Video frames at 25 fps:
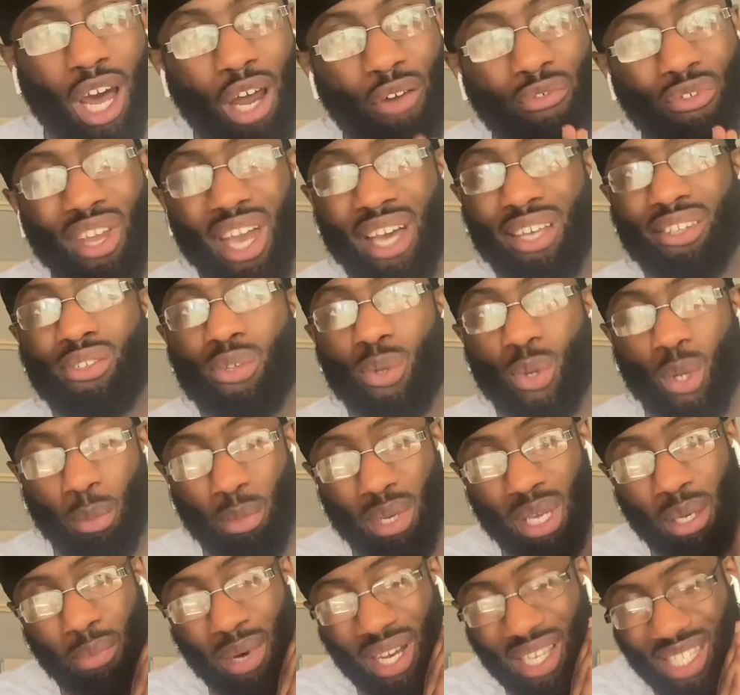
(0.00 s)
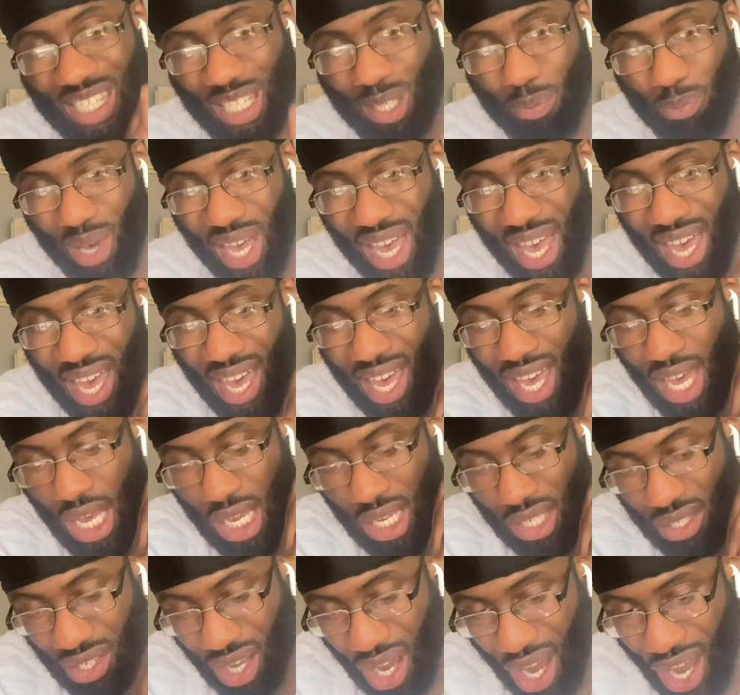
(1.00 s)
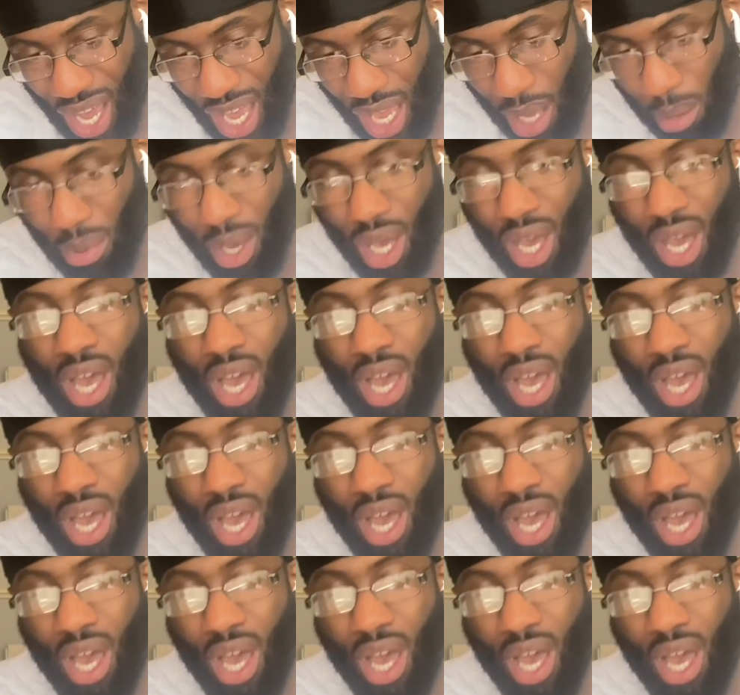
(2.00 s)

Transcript: I react to him in my spare time.